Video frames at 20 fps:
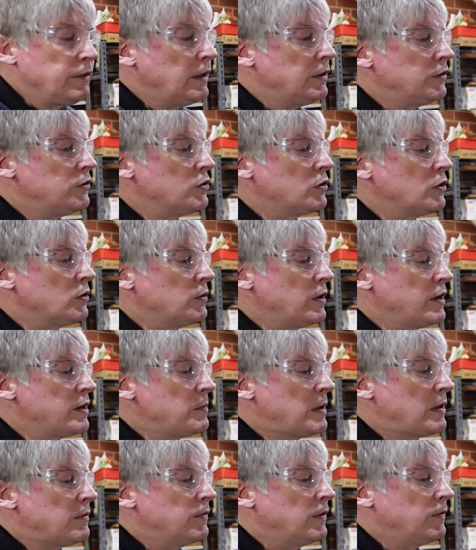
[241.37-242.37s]
That took around
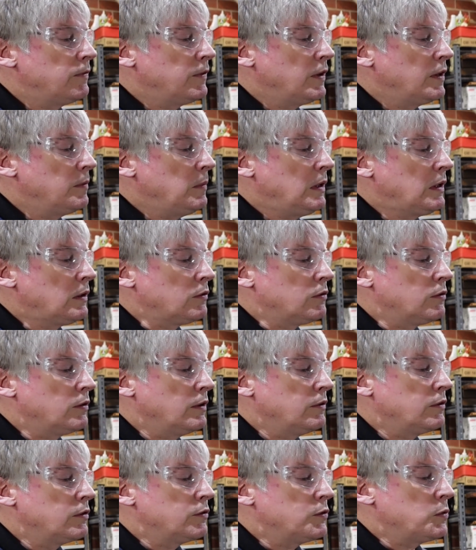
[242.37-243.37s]
about 15 minutes. Now
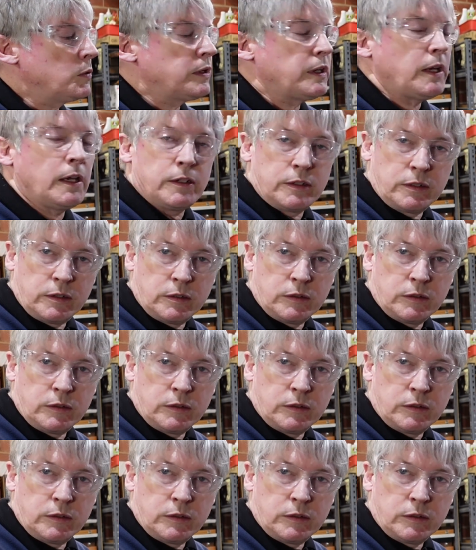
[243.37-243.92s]
it's a 28